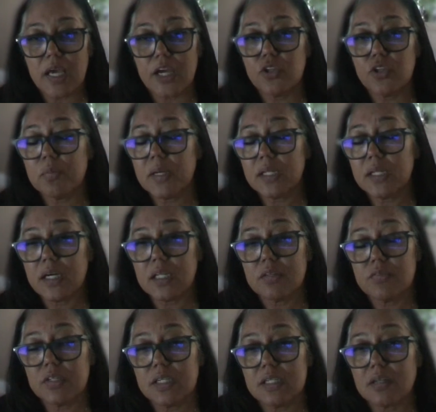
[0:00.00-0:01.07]
And you may not
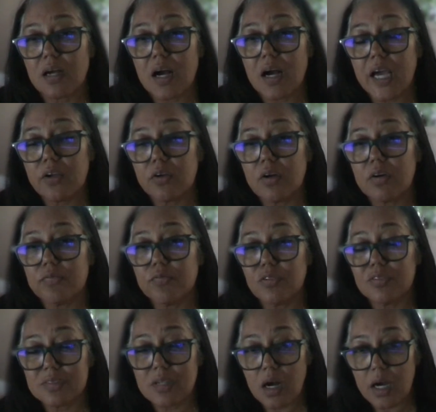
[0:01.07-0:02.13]
even need to hire a
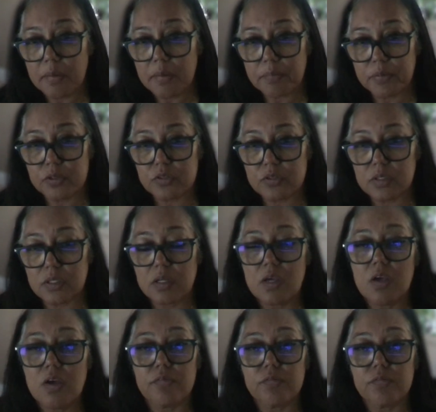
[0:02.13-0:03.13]
full time person,